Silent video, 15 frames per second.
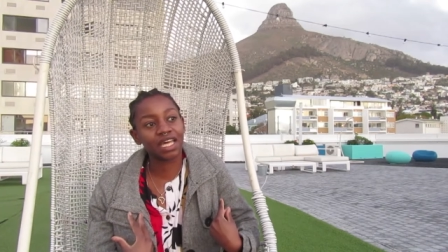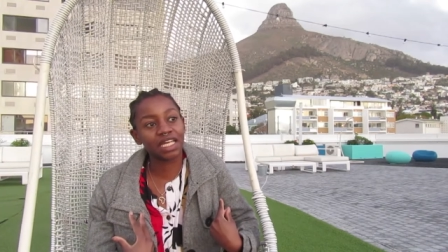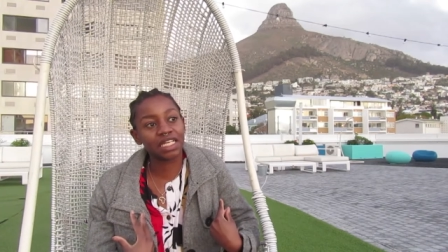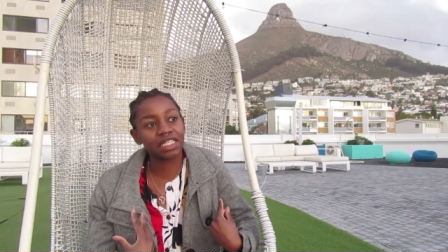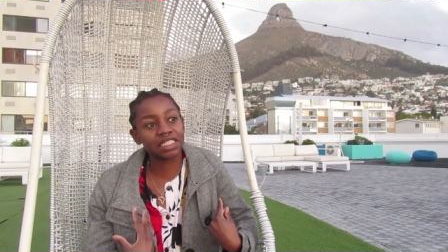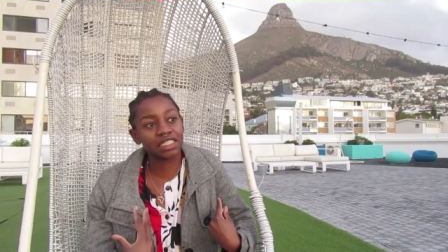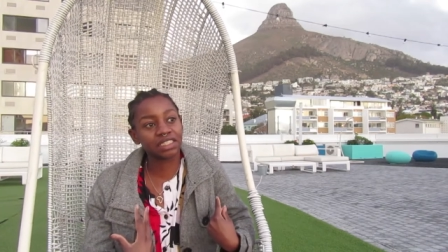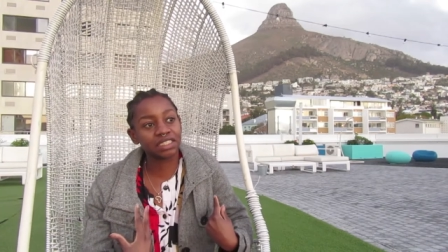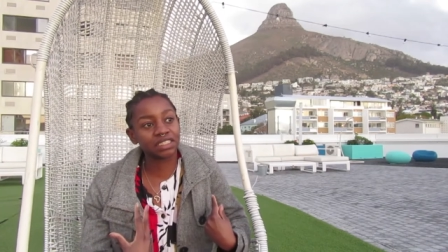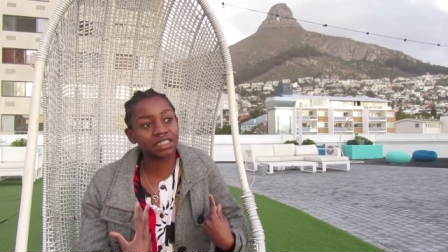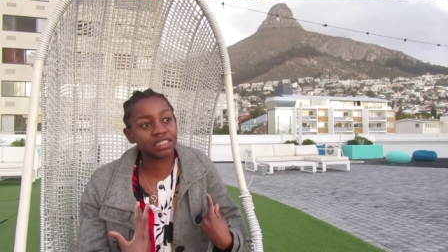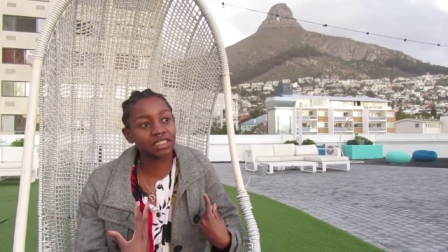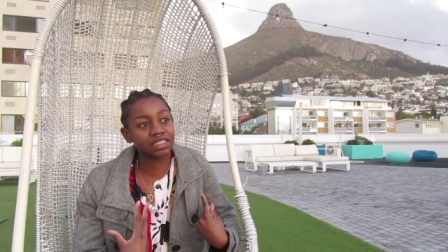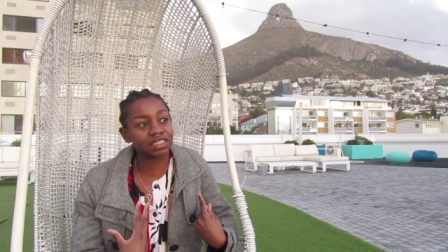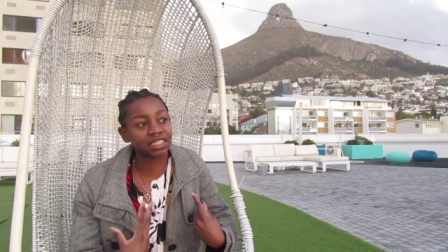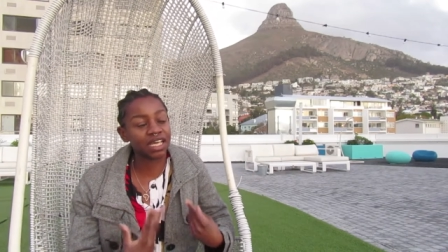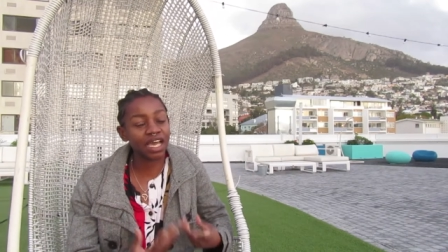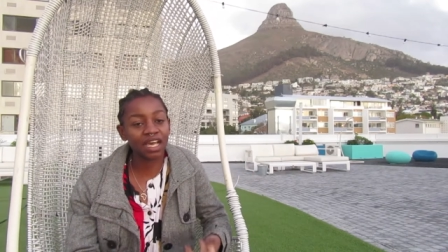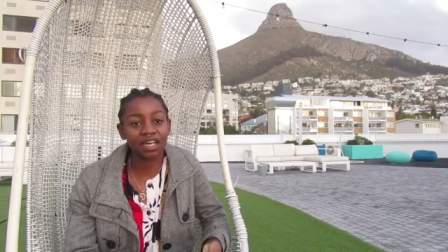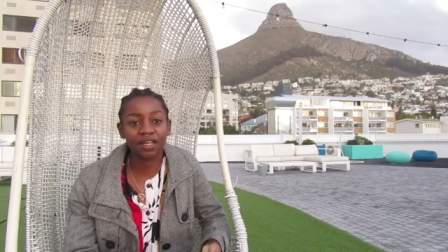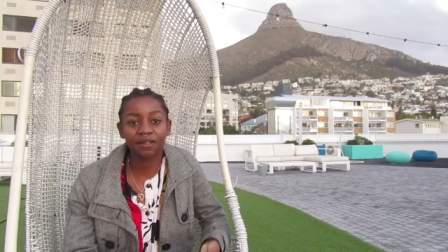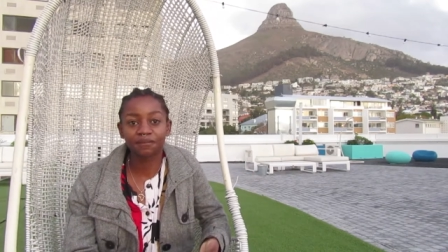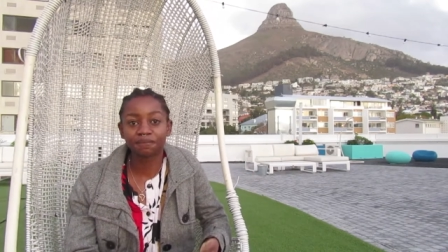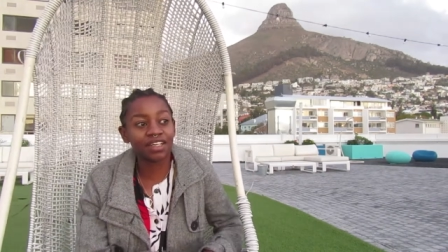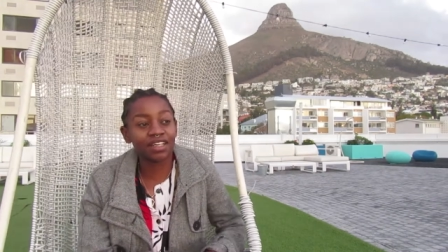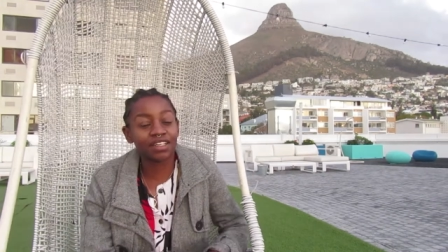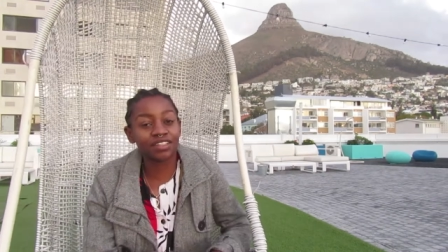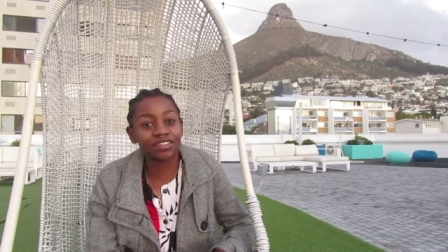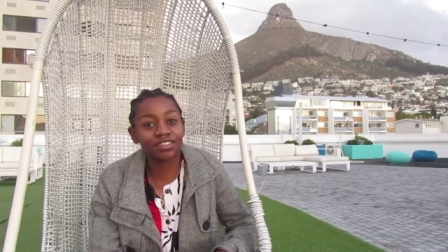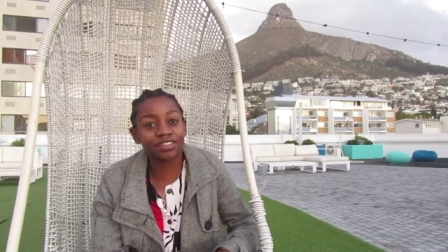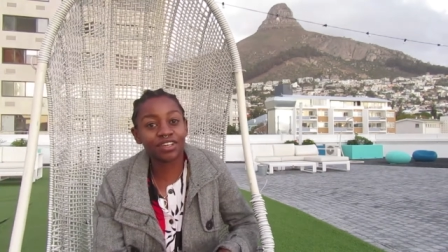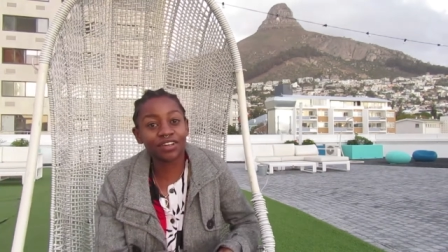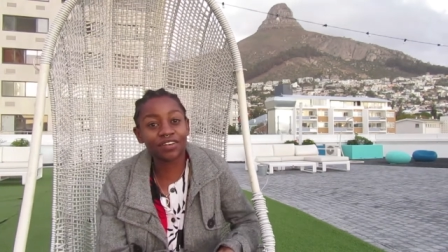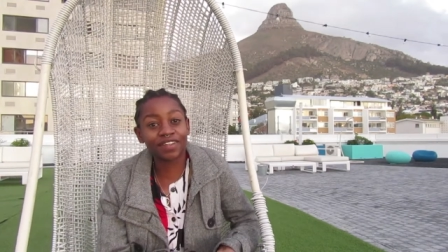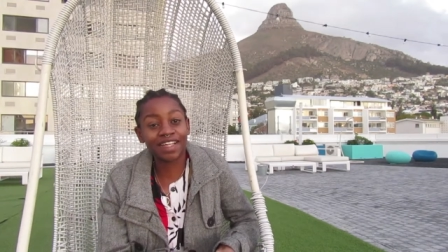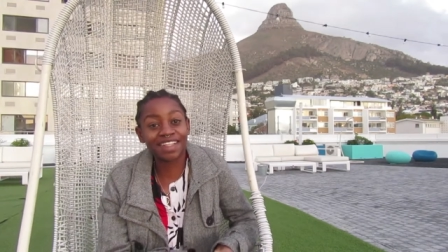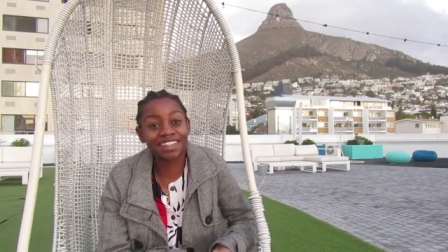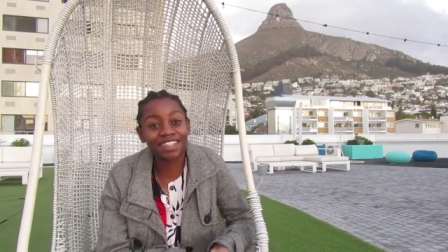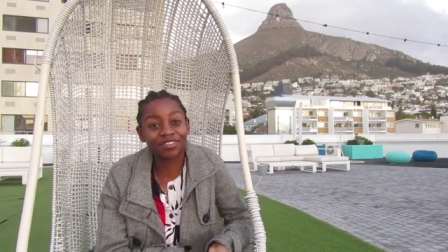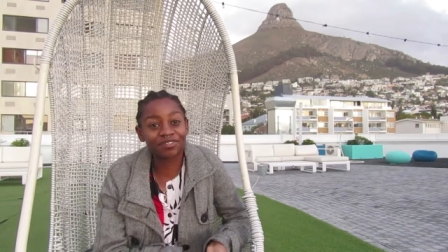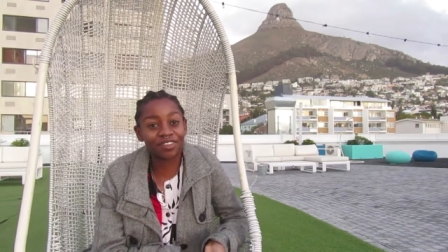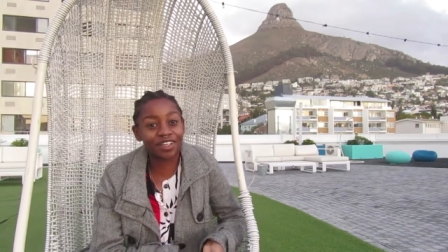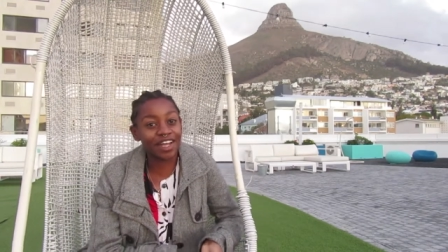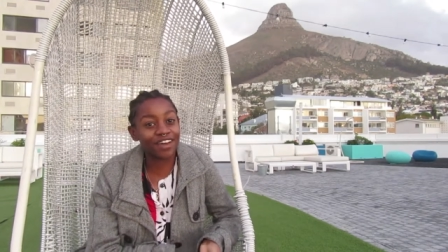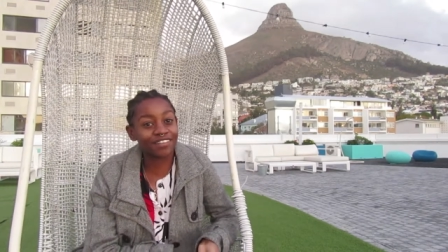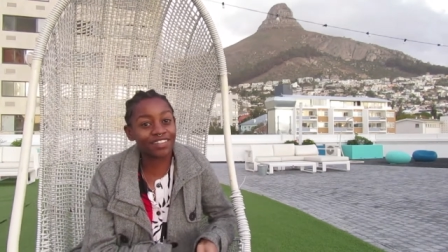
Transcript: And yeah, so that's it for now.